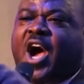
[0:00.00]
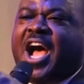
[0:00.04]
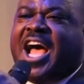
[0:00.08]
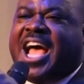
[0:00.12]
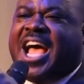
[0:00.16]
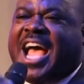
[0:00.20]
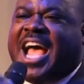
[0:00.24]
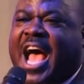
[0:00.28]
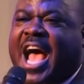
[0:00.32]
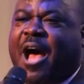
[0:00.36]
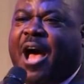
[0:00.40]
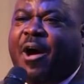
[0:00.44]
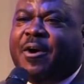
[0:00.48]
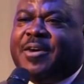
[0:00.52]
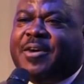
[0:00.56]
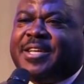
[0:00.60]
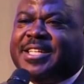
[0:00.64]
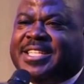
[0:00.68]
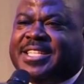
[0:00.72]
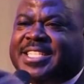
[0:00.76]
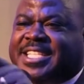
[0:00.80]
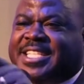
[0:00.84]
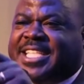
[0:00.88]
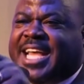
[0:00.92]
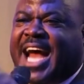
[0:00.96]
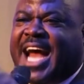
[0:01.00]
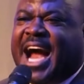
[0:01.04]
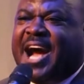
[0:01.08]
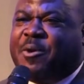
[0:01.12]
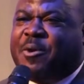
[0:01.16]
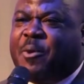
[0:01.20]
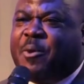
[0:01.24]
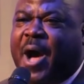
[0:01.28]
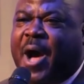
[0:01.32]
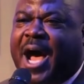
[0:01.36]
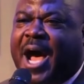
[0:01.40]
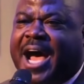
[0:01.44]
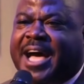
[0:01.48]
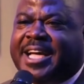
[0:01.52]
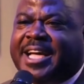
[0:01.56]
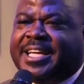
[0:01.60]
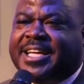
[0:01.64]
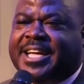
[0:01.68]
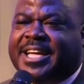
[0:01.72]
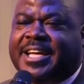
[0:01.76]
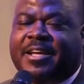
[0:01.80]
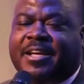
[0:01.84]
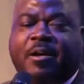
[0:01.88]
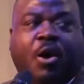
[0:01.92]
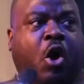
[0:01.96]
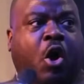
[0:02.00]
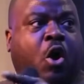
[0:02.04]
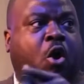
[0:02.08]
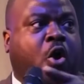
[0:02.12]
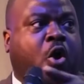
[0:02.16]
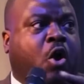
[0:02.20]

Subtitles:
leads to the worldly place. Every one of us here